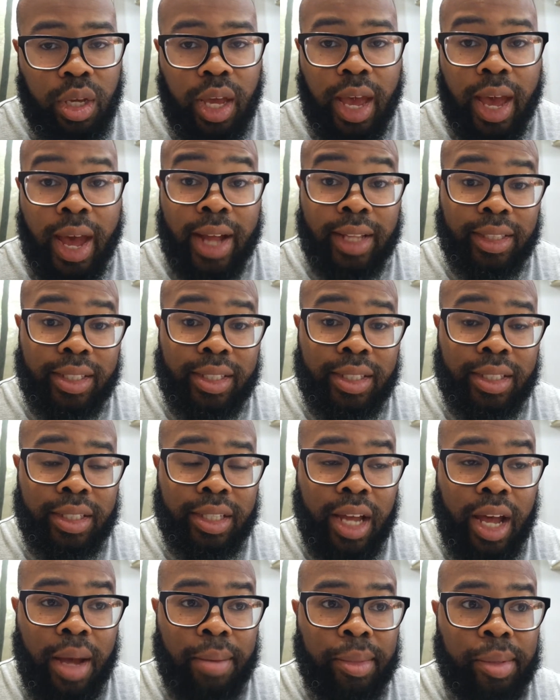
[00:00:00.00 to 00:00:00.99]
at this
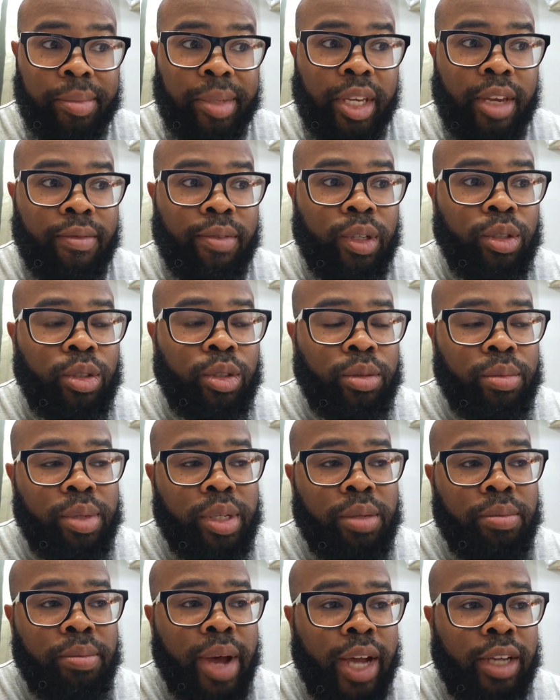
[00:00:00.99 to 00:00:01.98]
time, let me give you a little bit
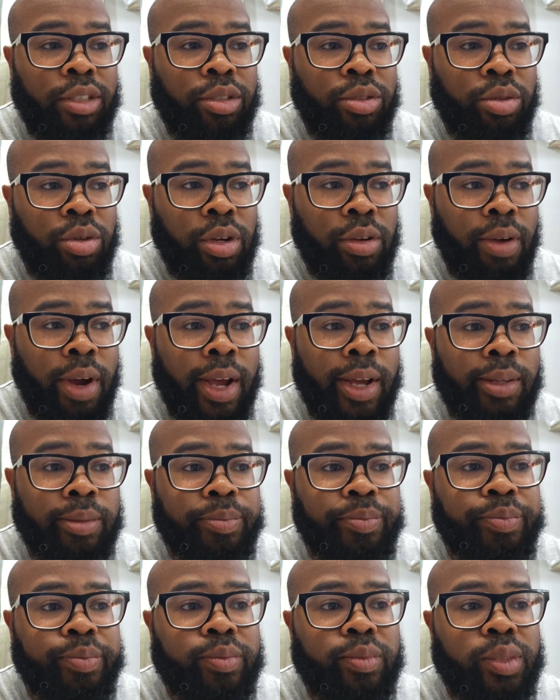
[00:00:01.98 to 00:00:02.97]
of backstory, right?
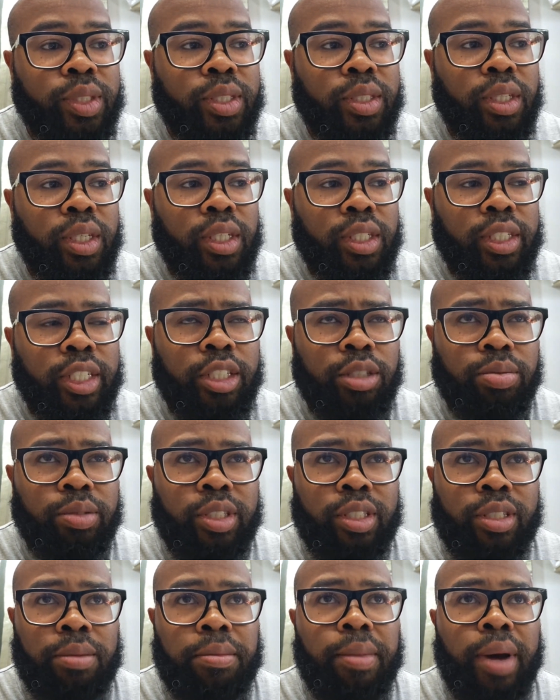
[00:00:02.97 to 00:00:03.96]
This
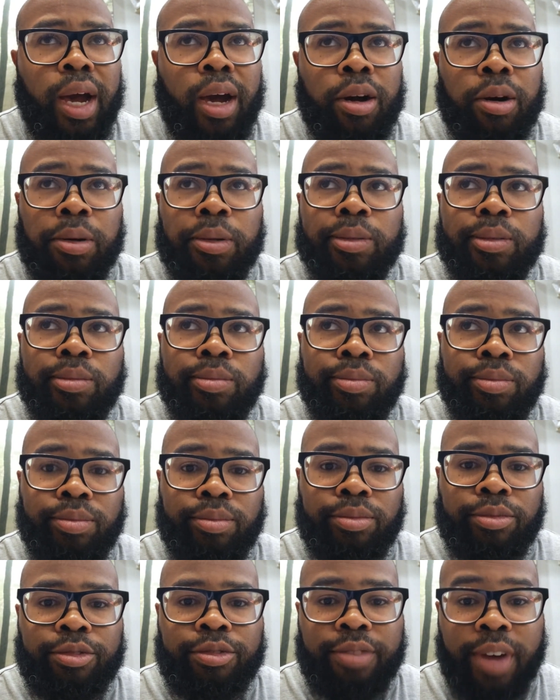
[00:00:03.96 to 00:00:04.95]
was about
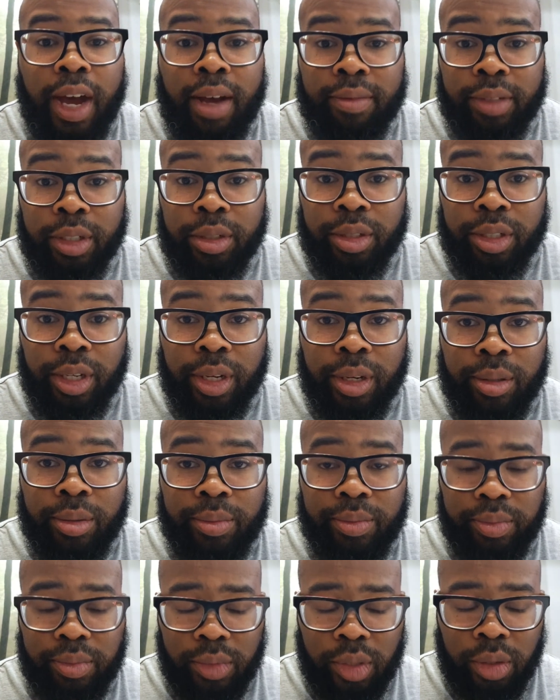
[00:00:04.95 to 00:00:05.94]
5 years ago.
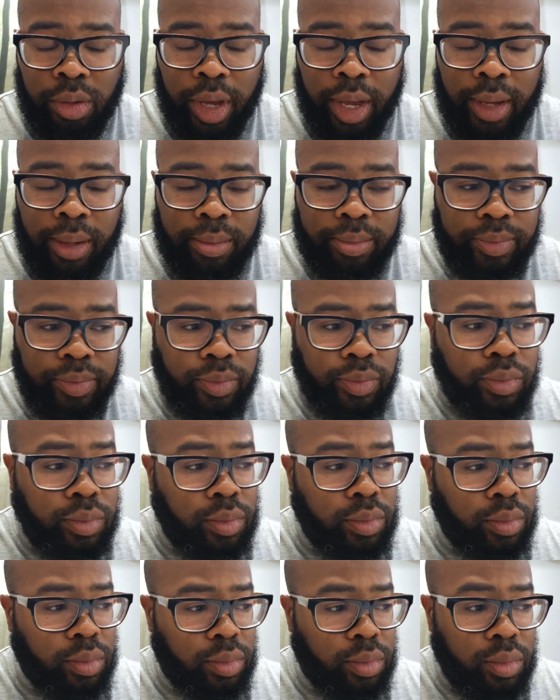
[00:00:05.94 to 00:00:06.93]
Okay.
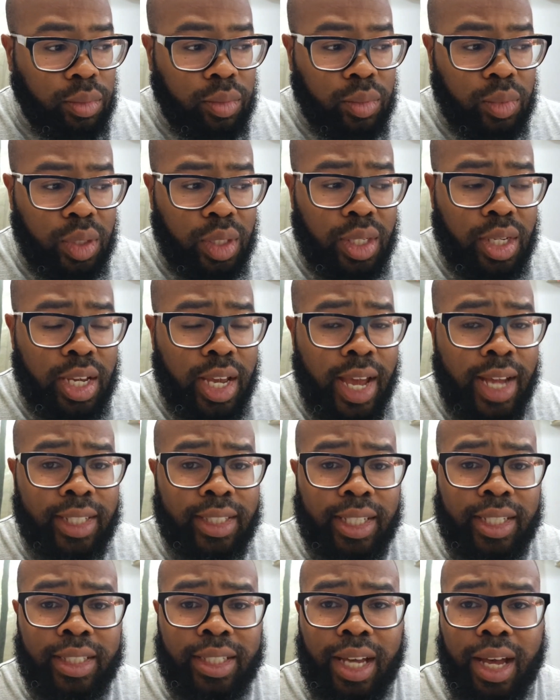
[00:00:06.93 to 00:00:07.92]
At
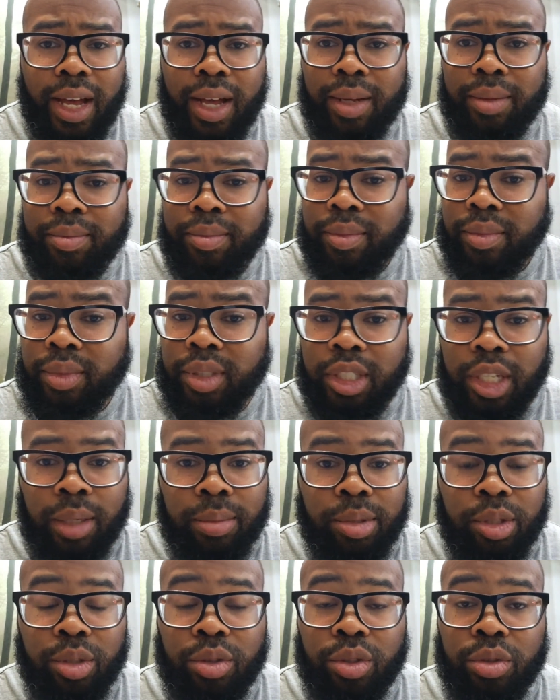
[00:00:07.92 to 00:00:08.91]
that time,
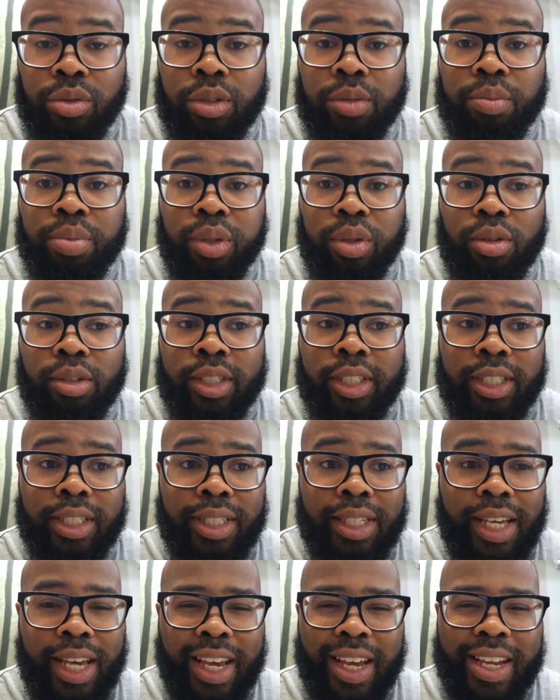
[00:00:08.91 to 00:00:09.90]
W 2
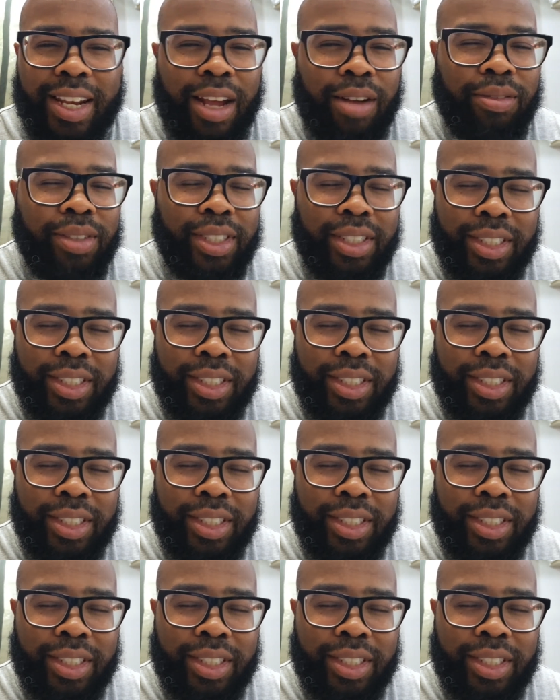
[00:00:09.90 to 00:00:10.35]
employee, and I really